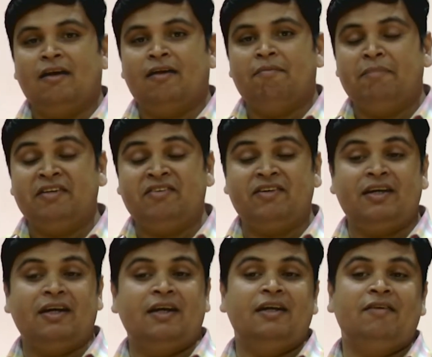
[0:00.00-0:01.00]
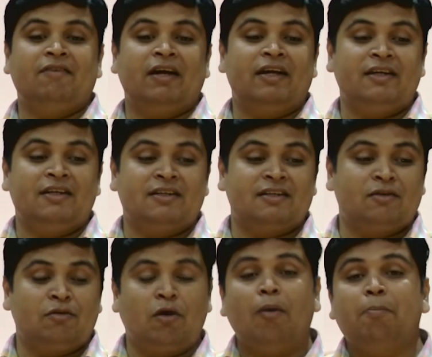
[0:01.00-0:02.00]
basically various
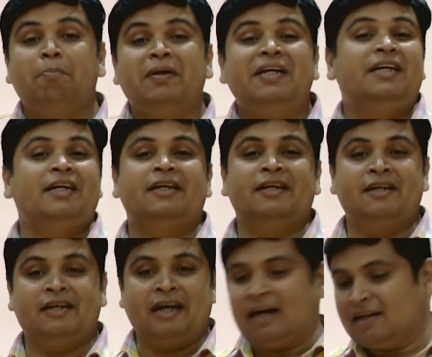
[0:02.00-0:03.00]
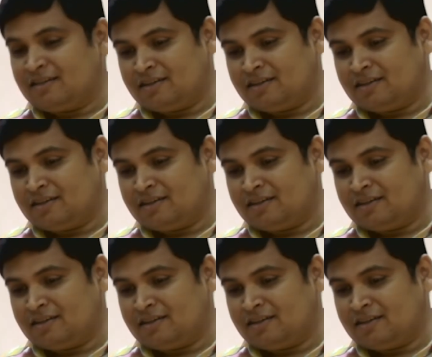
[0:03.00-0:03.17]
complicated task,